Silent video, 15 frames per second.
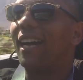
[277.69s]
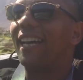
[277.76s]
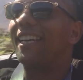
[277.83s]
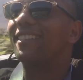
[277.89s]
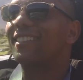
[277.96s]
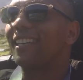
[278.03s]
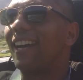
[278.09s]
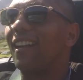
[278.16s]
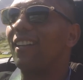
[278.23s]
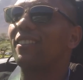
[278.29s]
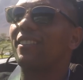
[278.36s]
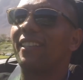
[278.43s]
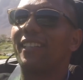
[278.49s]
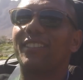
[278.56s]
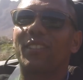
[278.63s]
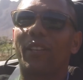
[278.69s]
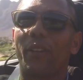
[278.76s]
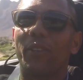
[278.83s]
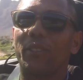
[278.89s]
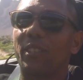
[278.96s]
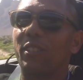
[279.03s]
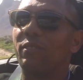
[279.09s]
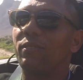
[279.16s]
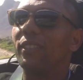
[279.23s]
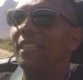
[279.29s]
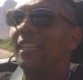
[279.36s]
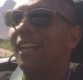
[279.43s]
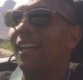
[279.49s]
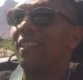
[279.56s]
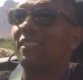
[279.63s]
It's ultra exclusive,
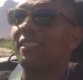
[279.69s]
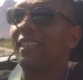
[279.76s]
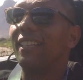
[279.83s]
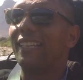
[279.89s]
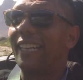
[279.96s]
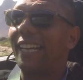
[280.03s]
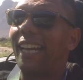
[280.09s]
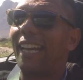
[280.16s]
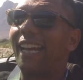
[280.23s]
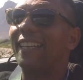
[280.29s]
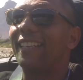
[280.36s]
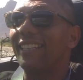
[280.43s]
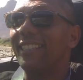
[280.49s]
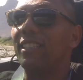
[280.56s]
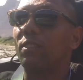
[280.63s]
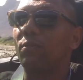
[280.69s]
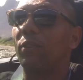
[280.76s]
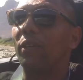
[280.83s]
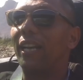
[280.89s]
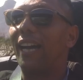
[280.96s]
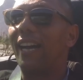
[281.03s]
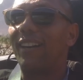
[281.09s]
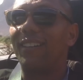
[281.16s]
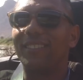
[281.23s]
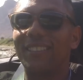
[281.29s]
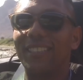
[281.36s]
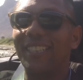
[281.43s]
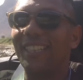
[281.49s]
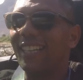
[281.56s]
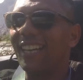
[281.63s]
ultra rare, at least for now.
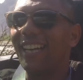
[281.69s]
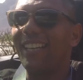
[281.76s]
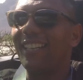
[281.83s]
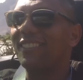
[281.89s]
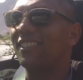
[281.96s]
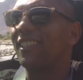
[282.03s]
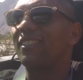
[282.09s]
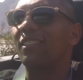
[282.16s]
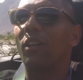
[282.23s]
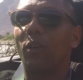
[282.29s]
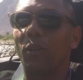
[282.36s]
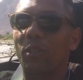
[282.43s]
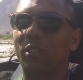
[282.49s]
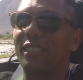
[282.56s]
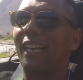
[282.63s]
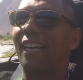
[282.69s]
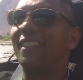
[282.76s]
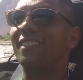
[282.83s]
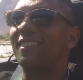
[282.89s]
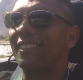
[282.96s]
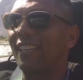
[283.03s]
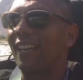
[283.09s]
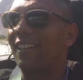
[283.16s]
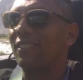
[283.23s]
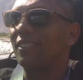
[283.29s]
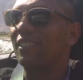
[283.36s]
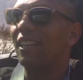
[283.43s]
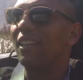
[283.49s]
And it just looks and sounds